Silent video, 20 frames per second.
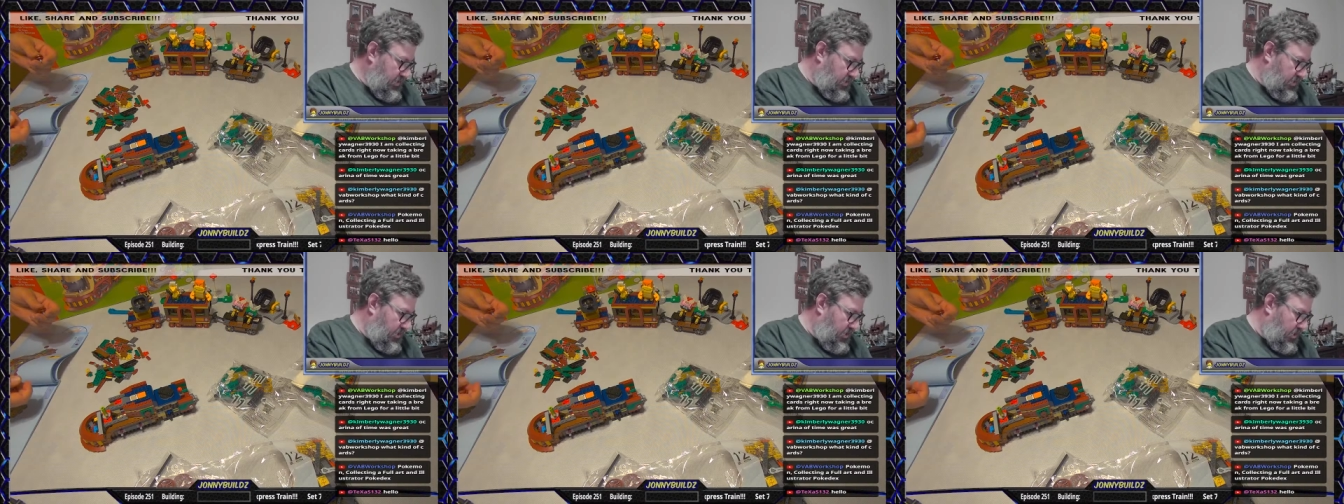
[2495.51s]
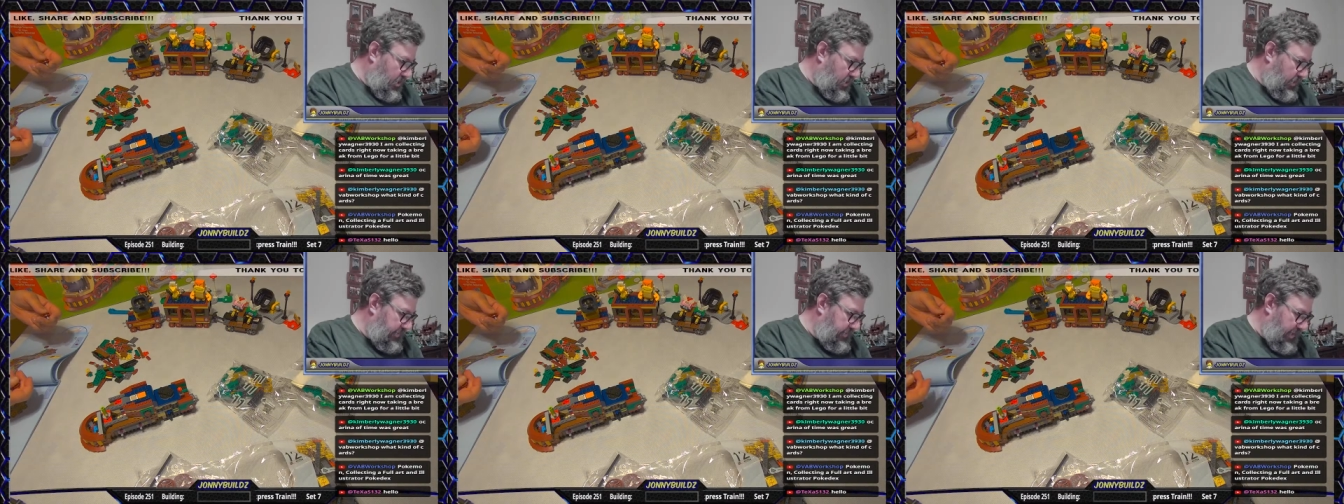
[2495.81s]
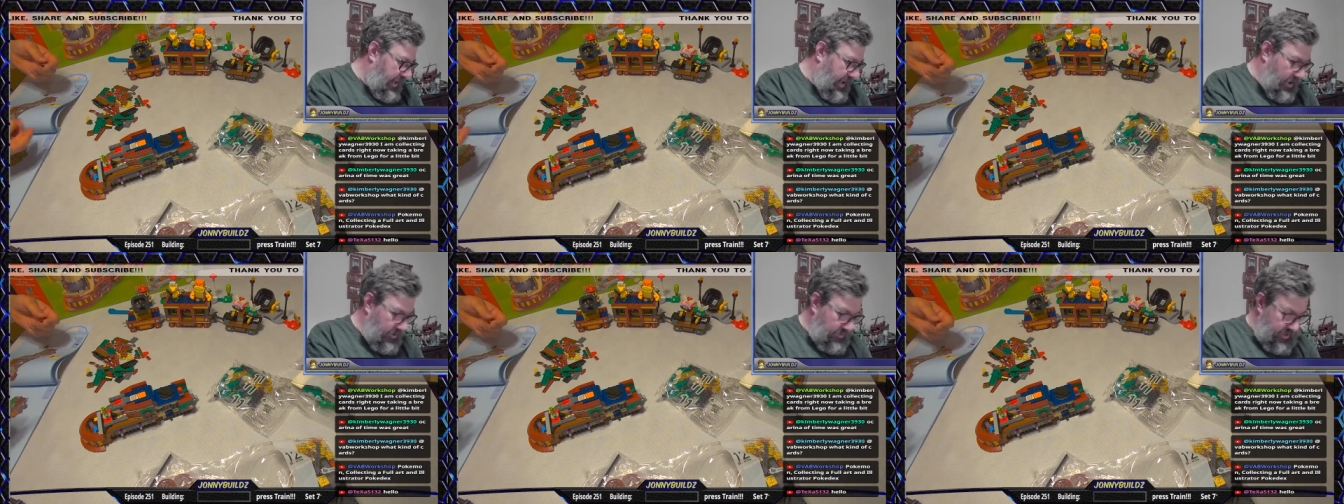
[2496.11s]
on
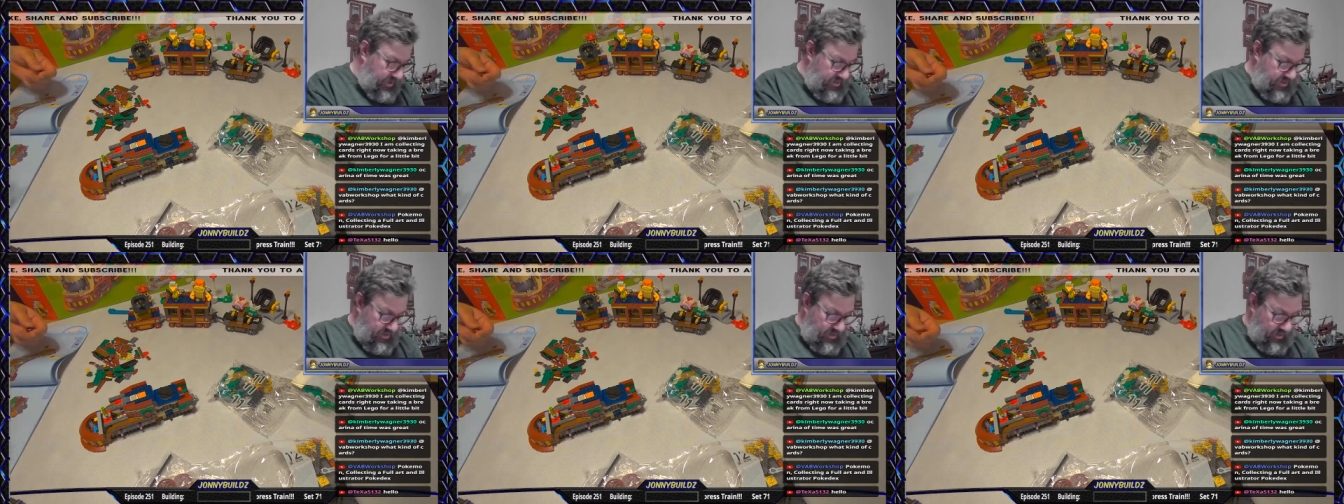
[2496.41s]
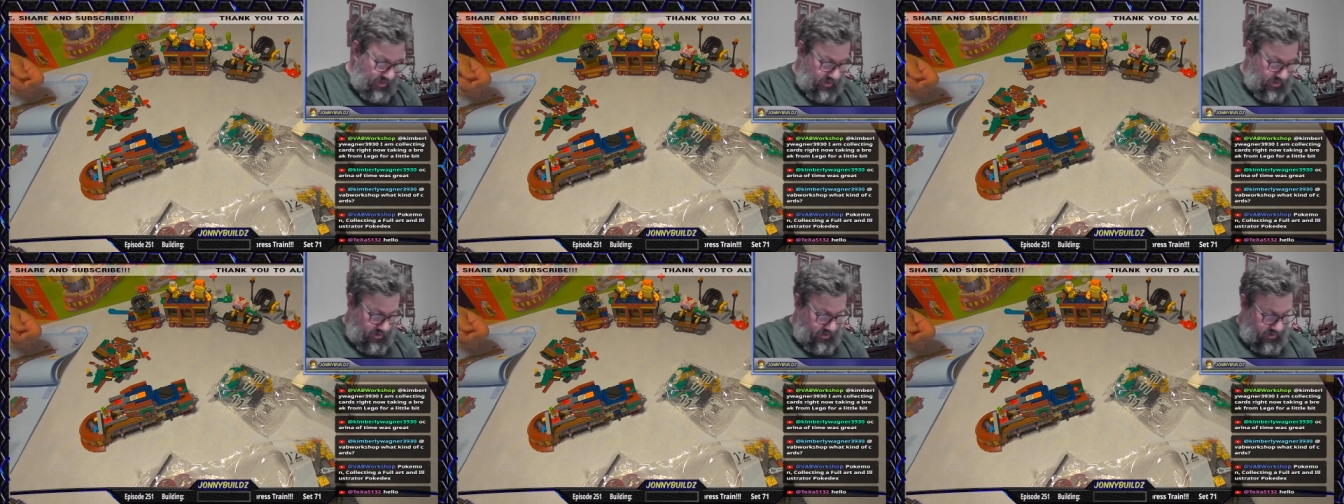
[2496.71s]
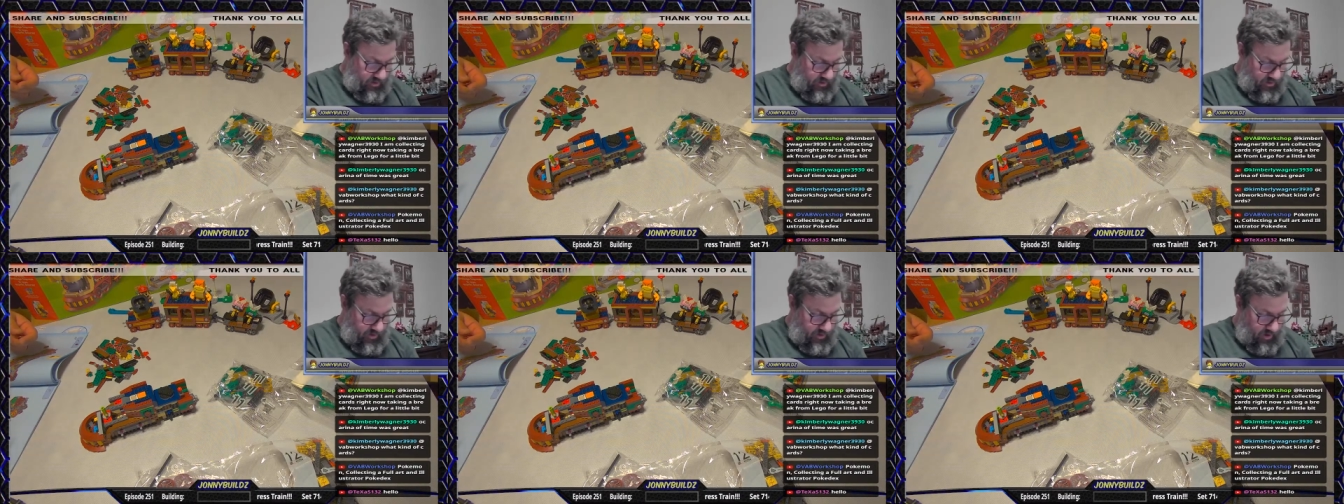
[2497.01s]
how they did it
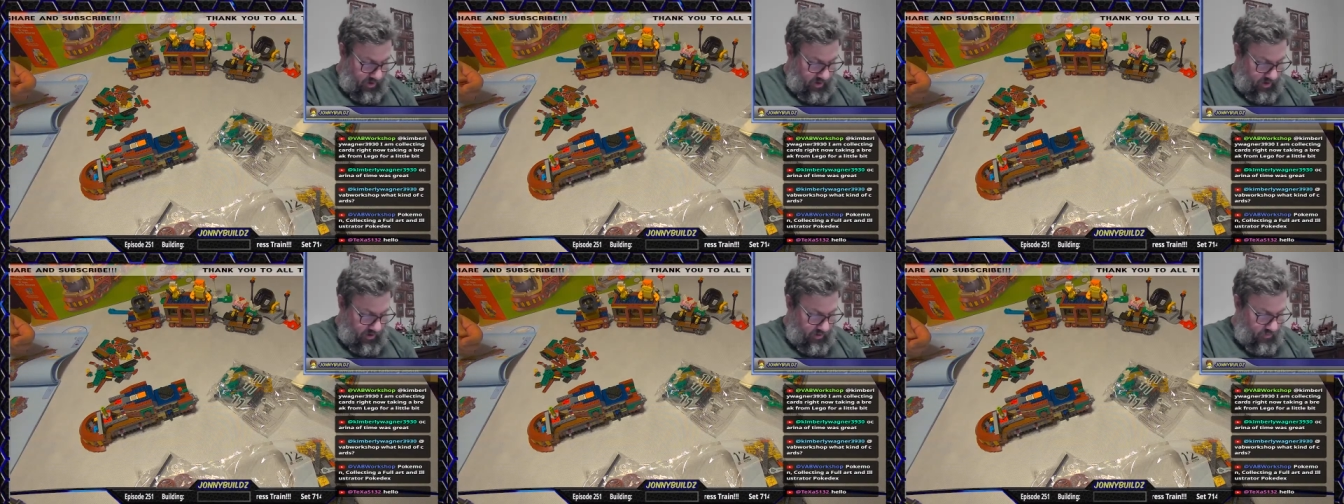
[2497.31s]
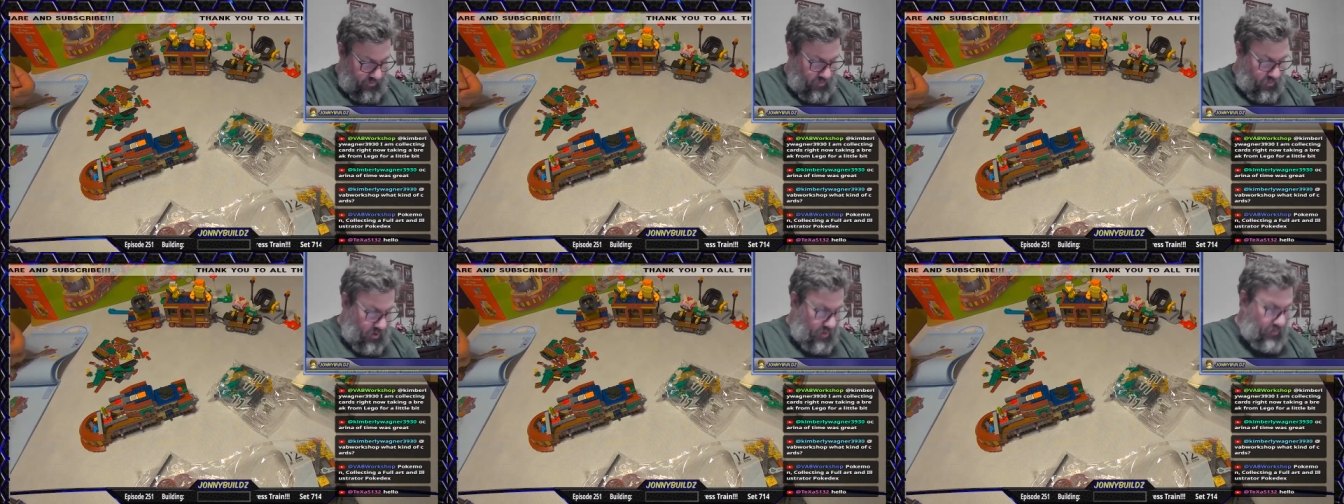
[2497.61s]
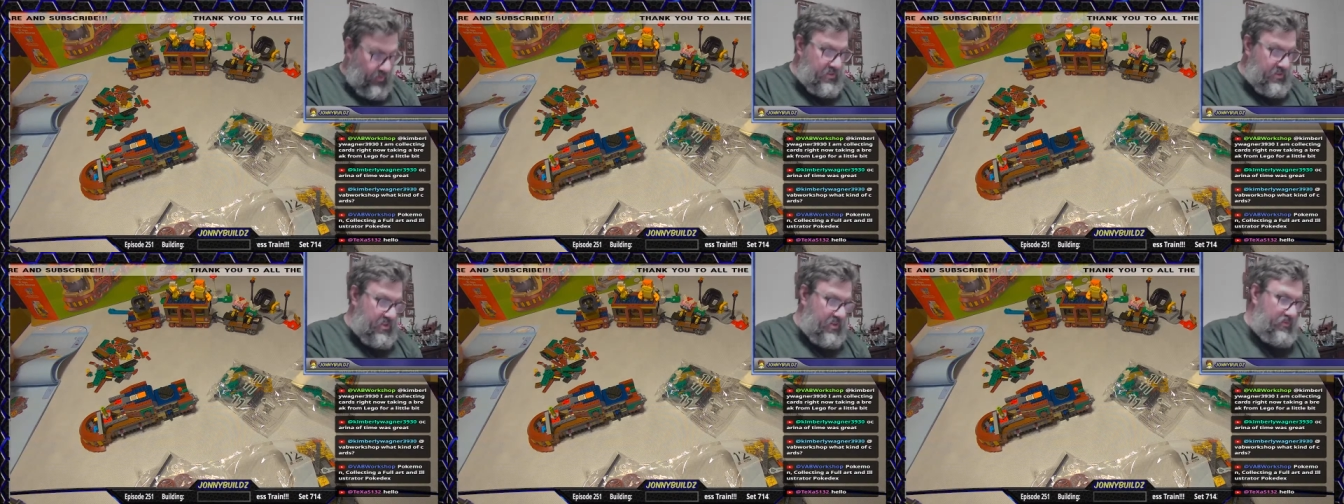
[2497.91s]
and what
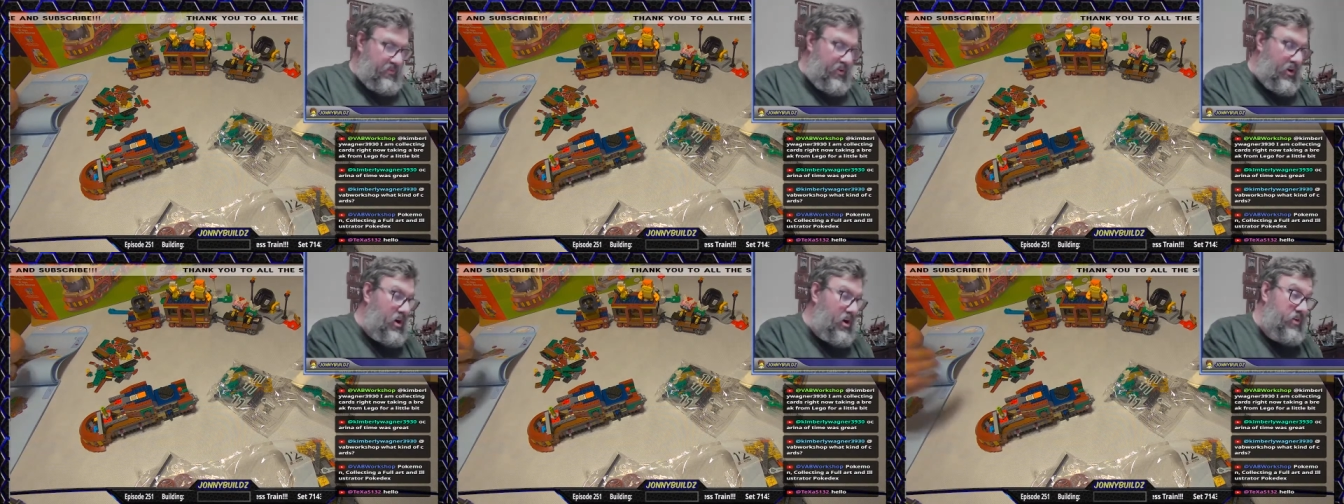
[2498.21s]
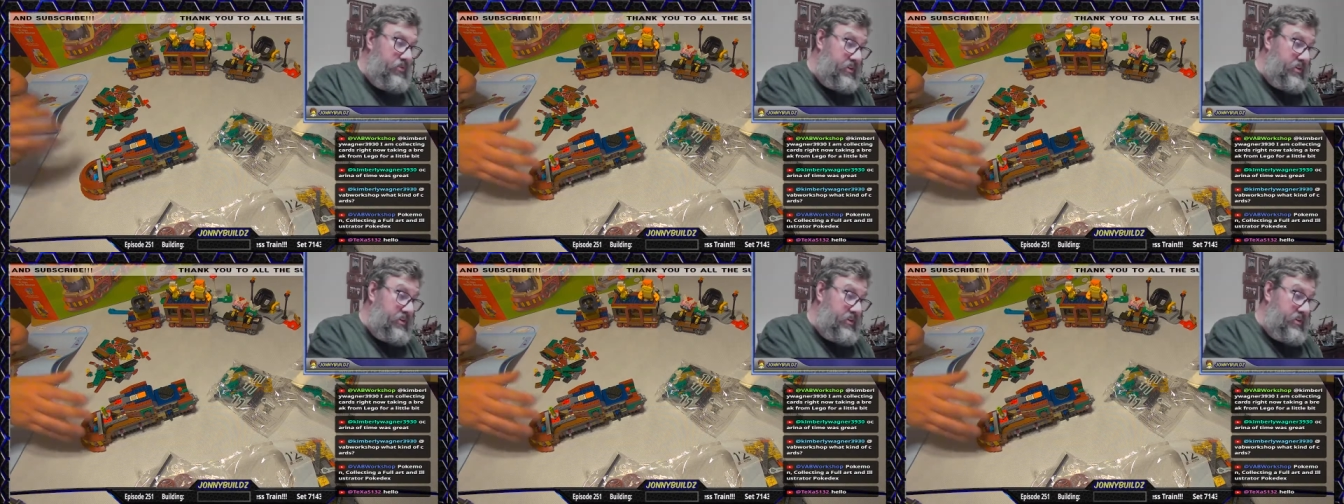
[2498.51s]
was involved,